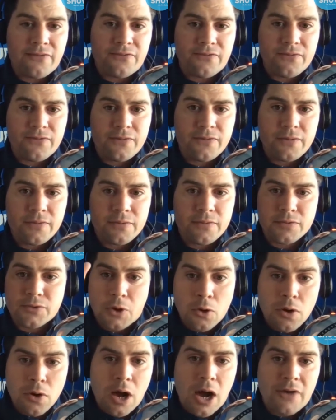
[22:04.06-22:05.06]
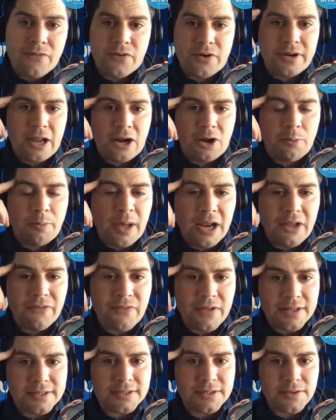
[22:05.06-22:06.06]
have don't offer dental
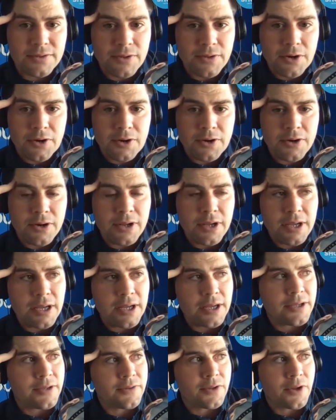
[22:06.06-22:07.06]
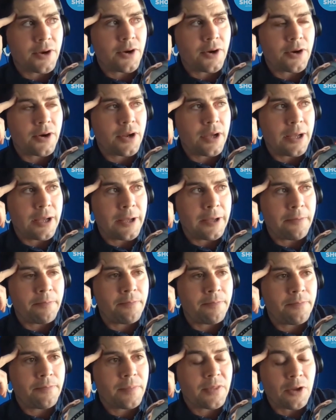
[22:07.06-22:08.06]
benefits to their uh, their
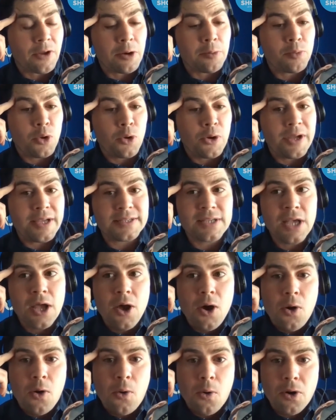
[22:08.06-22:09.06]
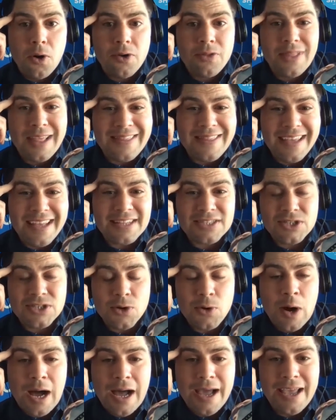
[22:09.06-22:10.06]
um, their employees or they think it's
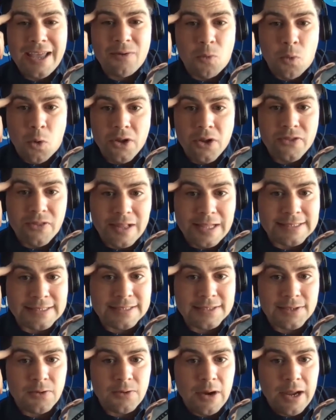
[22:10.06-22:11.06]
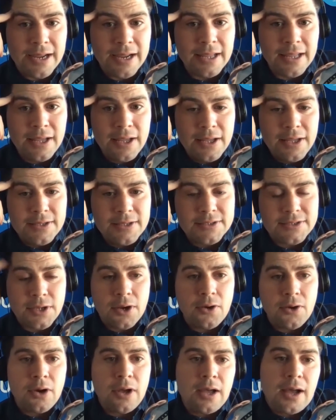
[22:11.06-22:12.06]
too high and worthless right. right.
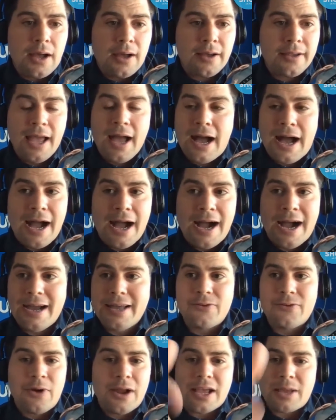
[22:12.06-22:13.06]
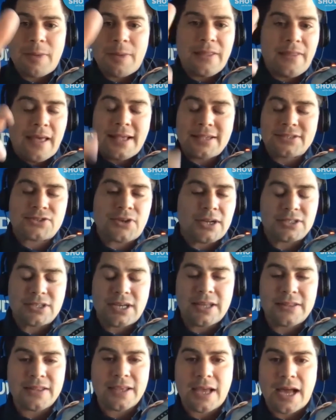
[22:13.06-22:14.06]
So yeah, I highly recommend that
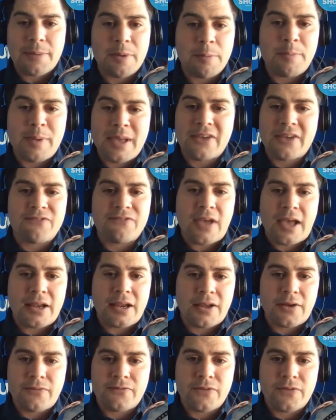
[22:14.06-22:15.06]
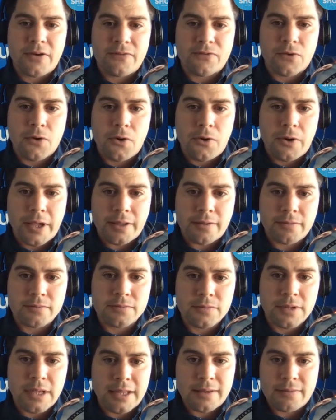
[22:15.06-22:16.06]
strategy. I think I'm a big fan of of
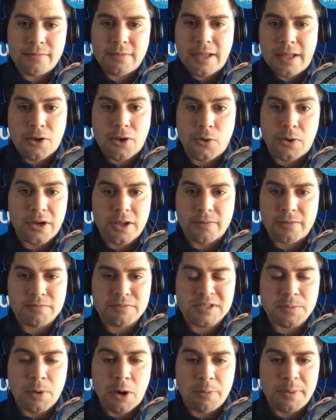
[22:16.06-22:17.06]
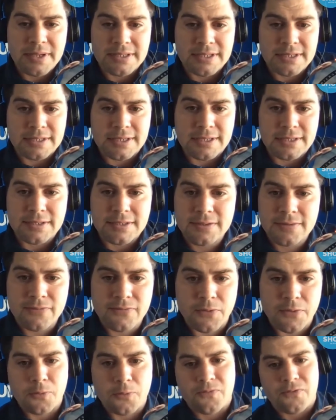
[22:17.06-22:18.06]
going and and going to small businesses
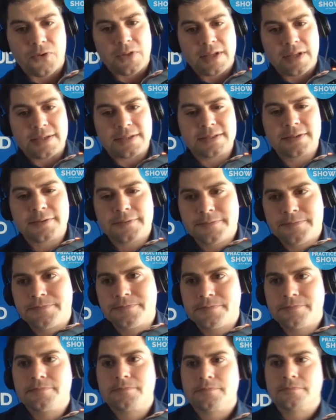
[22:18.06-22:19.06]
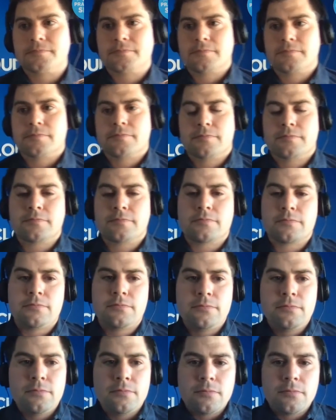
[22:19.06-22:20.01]
for, for right. These. And try this with